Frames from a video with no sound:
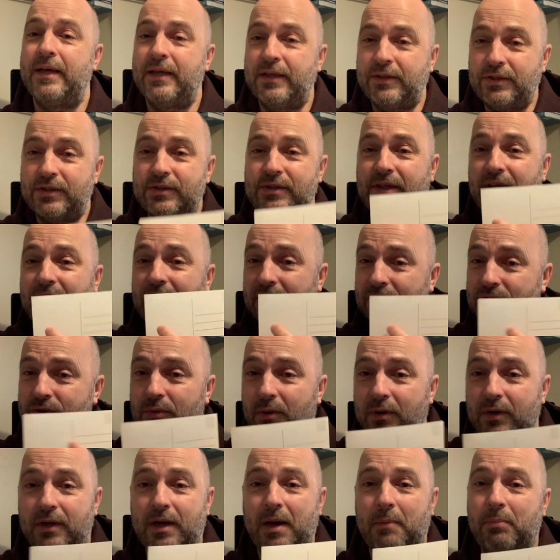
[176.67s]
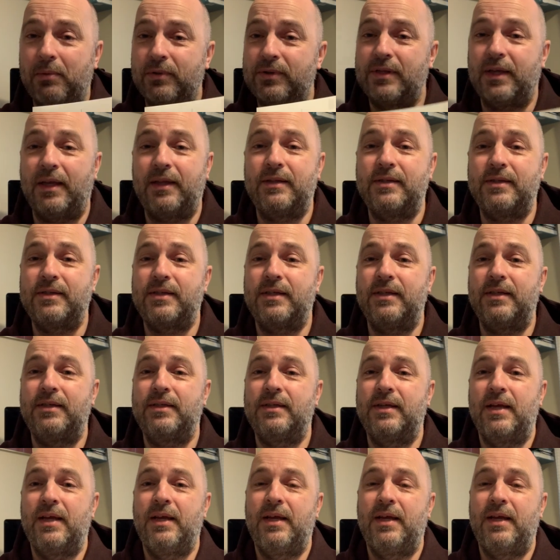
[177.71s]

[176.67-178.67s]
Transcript: just in a short couple sentences